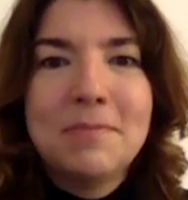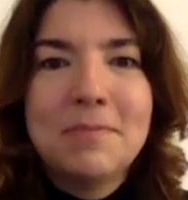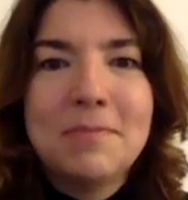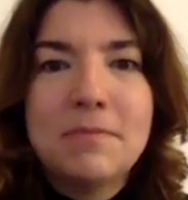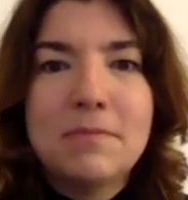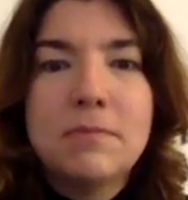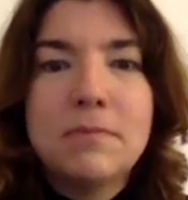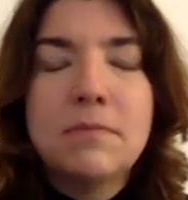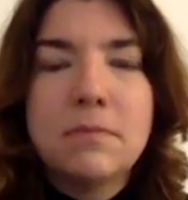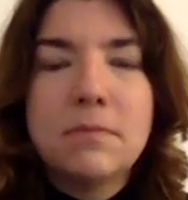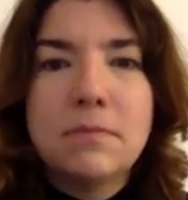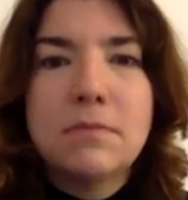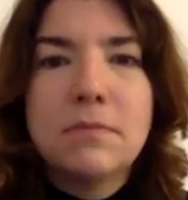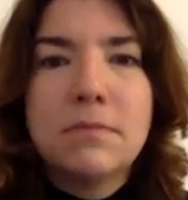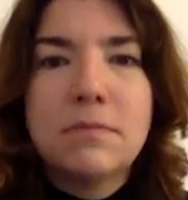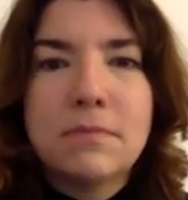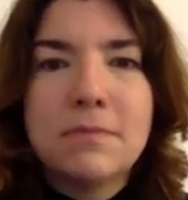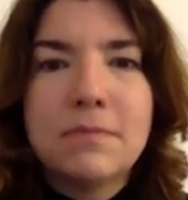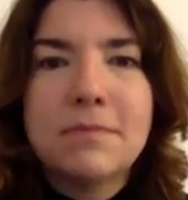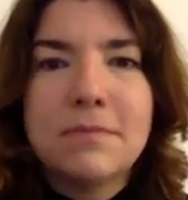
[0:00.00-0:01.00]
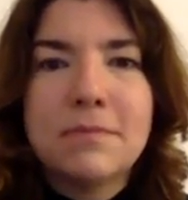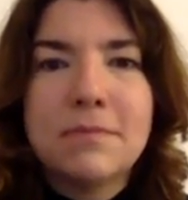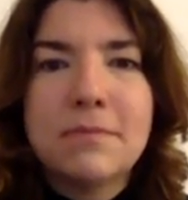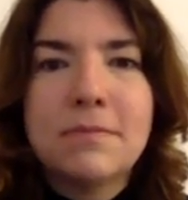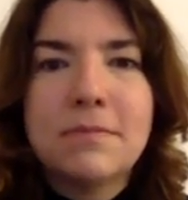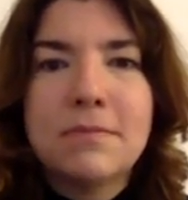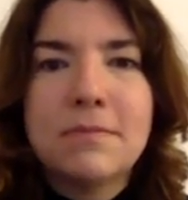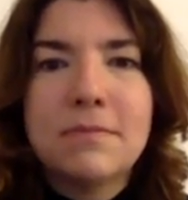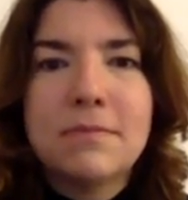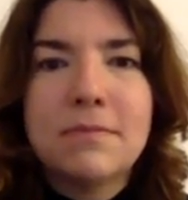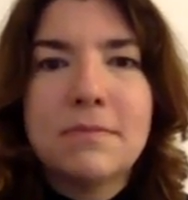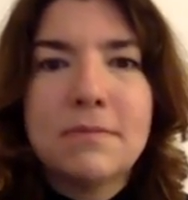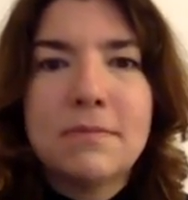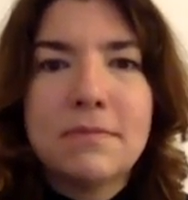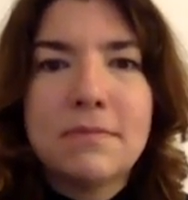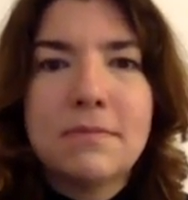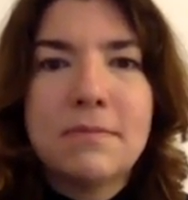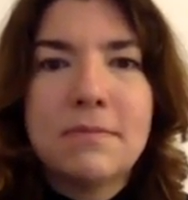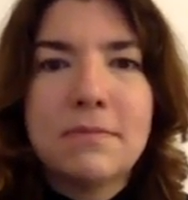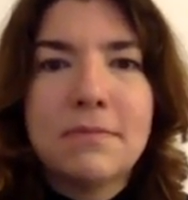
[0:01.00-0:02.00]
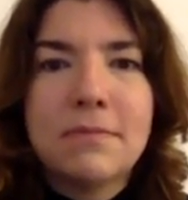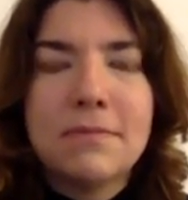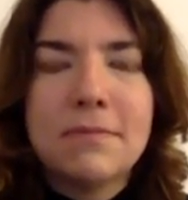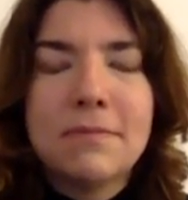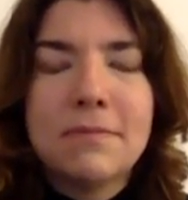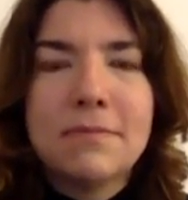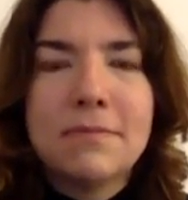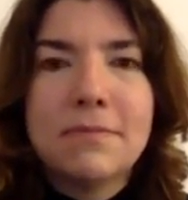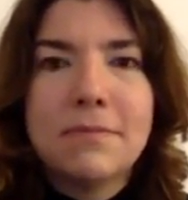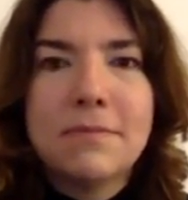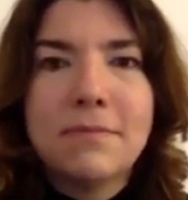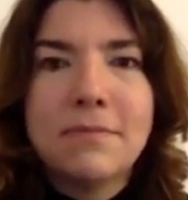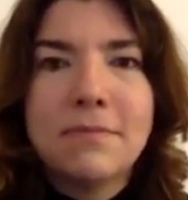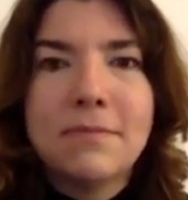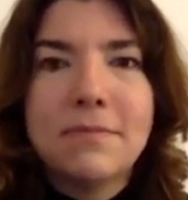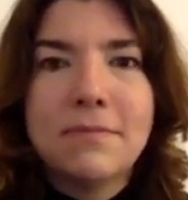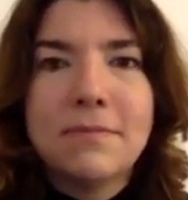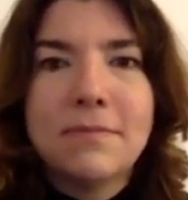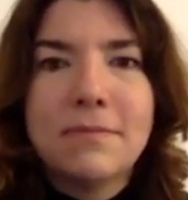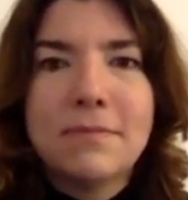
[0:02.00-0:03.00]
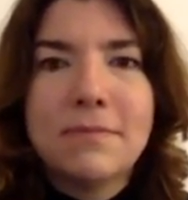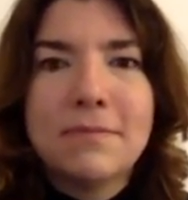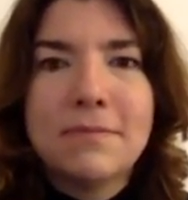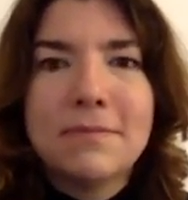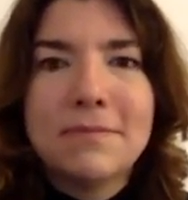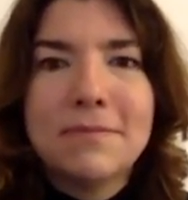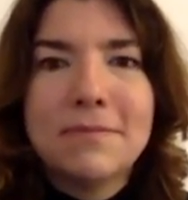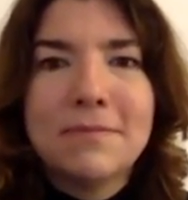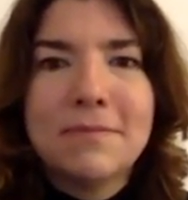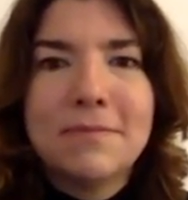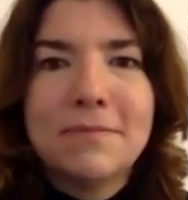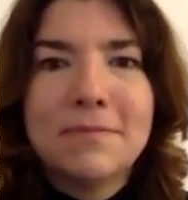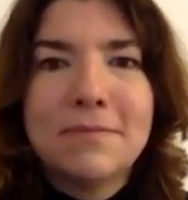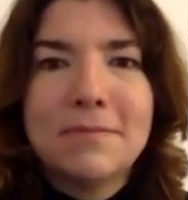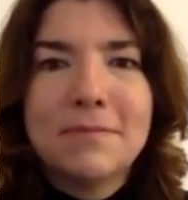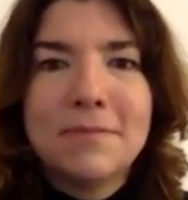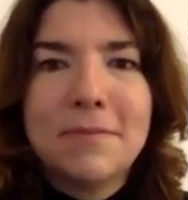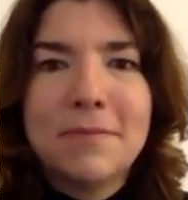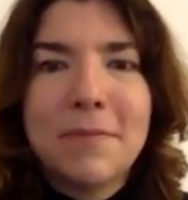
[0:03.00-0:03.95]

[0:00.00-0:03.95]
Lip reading: [no speech]